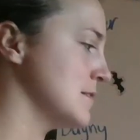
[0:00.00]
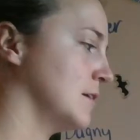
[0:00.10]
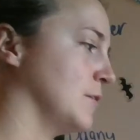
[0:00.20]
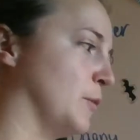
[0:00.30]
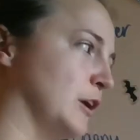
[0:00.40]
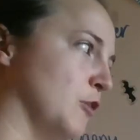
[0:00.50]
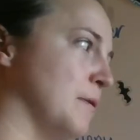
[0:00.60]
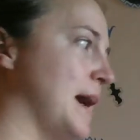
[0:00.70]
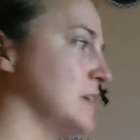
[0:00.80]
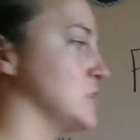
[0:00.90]
And we go
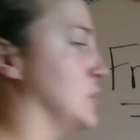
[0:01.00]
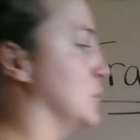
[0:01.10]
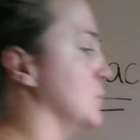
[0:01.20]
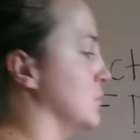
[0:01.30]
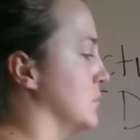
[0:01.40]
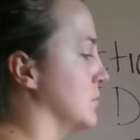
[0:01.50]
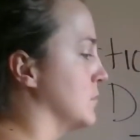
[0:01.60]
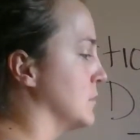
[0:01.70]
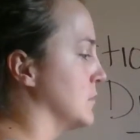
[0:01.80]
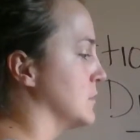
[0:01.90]
back to
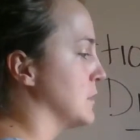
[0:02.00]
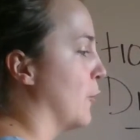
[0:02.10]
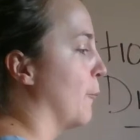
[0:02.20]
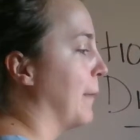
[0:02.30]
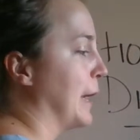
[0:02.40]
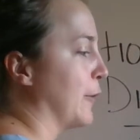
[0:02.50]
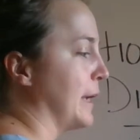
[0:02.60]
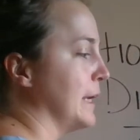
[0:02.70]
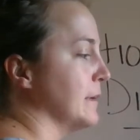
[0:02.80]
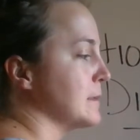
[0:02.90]
don't
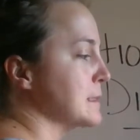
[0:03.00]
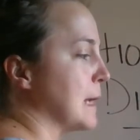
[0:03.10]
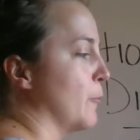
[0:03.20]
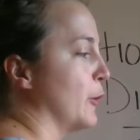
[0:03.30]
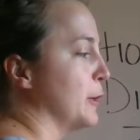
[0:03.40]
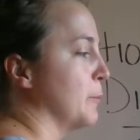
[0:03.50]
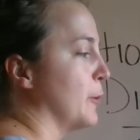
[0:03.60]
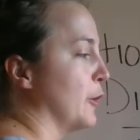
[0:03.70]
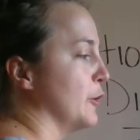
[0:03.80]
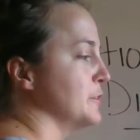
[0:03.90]
marry someone
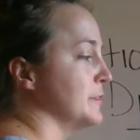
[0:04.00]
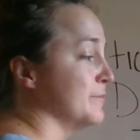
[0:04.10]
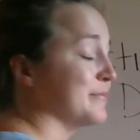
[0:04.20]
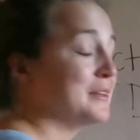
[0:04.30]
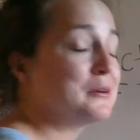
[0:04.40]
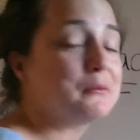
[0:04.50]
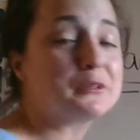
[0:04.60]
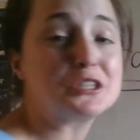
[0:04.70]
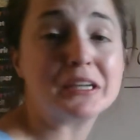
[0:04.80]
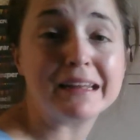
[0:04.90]
bald
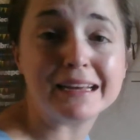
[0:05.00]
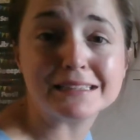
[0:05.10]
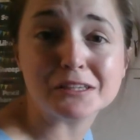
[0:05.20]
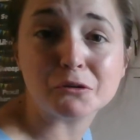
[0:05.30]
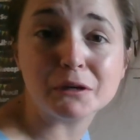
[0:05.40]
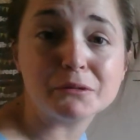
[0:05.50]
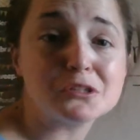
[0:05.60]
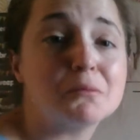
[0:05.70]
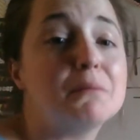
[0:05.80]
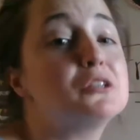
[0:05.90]
which again I disagree with,
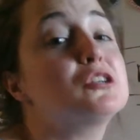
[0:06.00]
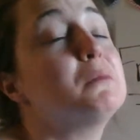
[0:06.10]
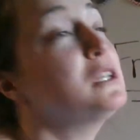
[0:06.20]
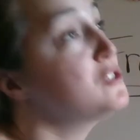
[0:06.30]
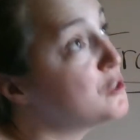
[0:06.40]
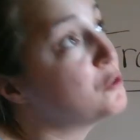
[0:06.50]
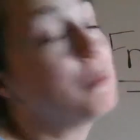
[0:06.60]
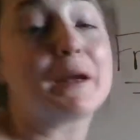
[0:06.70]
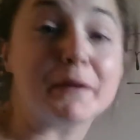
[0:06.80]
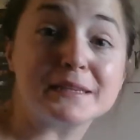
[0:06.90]
so maybe it should be do,
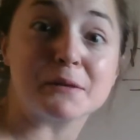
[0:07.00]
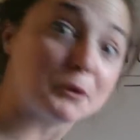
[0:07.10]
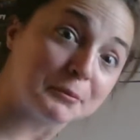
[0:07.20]
Mary, someone